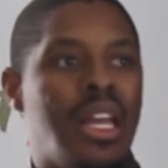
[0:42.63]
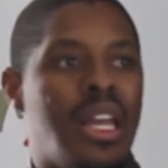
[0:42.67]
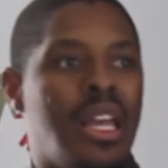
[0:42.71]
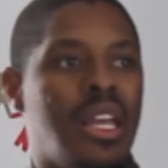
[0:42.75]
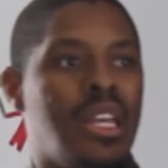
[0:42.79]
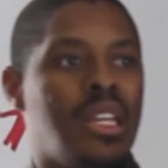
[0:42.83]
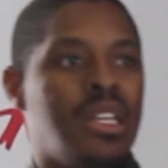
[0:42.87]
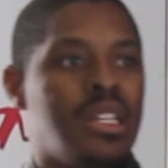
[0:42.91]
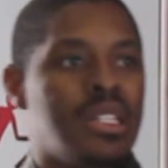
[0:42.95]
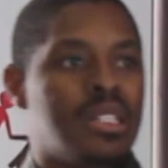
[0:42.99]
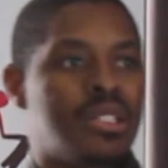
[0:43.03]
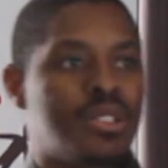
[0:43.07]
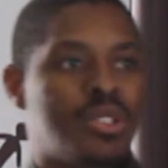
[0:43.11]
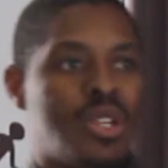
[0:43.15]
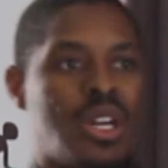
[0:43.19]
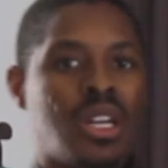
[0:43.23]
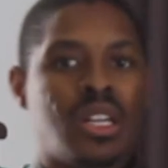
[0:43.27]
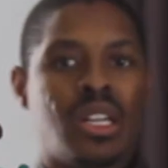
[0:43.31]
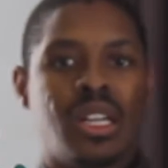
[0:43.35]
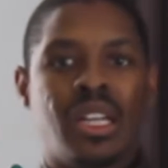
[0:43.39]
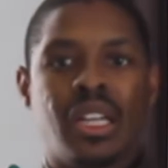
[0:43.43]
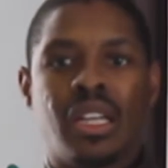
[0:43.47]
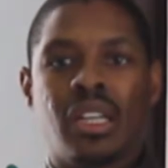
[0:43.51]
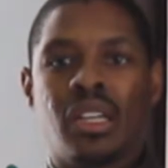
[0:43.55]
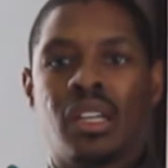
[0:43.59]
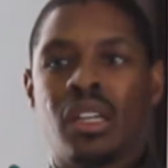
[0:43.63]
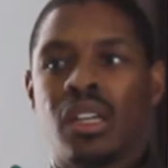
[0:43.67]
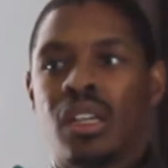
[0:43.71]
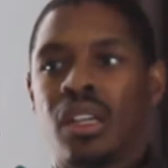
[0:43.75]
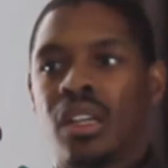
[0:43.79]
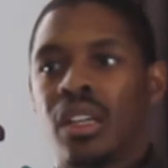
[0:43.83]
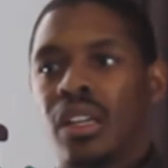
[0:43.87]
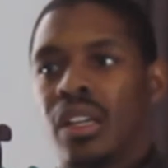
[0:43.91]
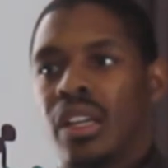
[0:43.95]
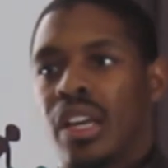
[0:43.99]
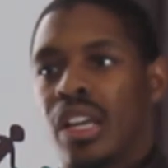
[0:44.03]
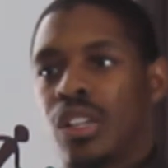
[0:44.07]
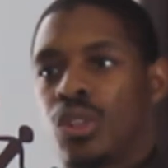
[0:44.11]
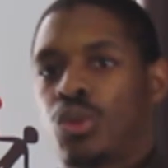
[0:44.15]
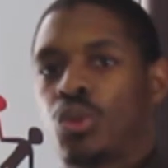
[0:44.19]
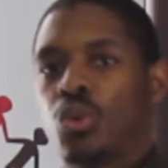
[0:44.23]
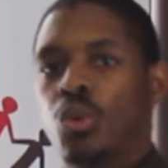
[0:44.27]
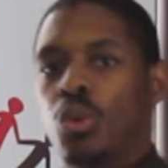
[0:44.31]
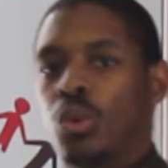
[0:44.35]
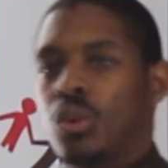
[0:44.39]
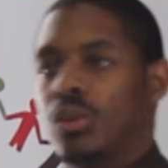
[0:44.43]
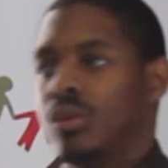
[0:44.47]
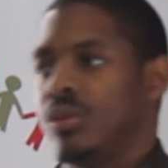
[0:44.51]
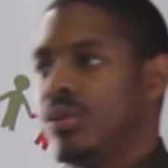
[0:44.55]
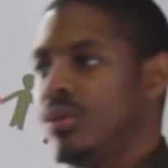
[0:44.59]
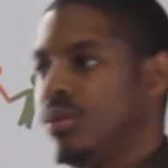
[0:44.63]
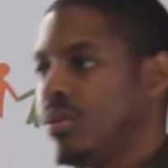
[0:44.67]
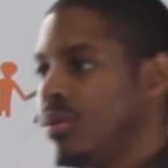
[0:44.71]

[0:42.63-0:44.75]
A is struggling at school.